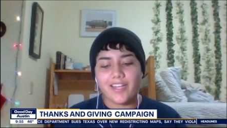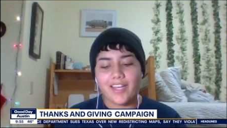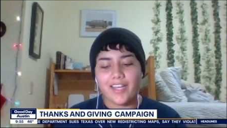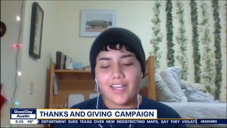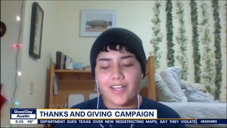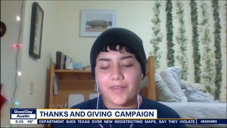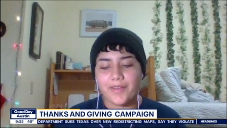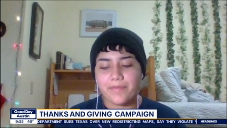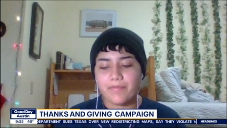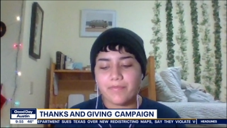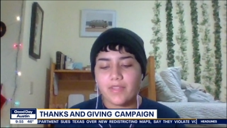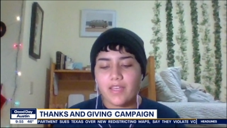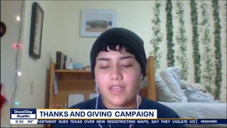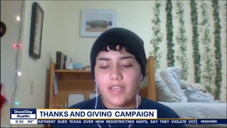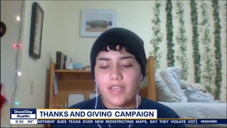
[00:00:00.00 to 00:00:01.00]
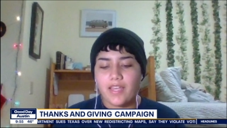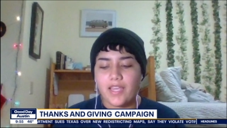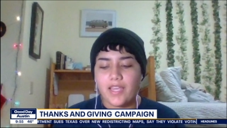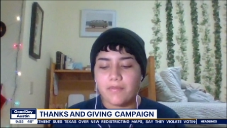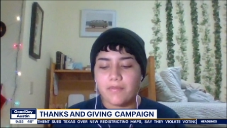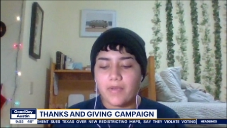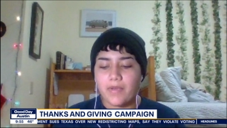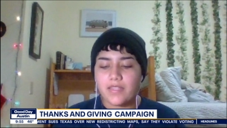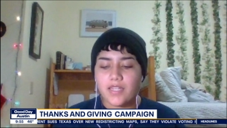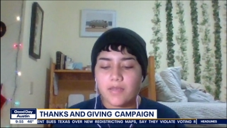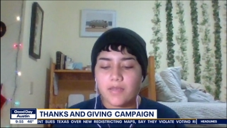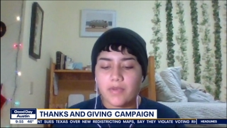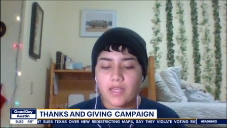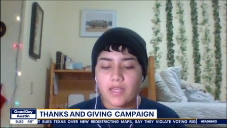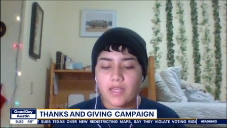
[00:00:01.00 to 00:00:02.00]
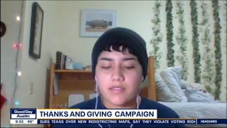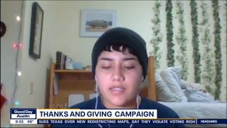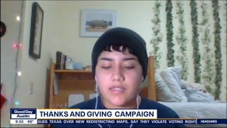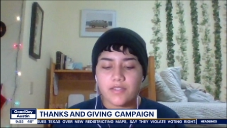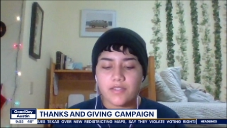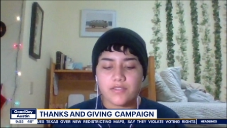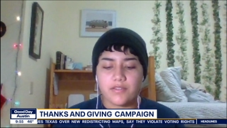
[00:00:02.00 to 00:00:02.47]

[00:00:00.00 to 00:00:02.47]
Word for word: Uh, and my time at St.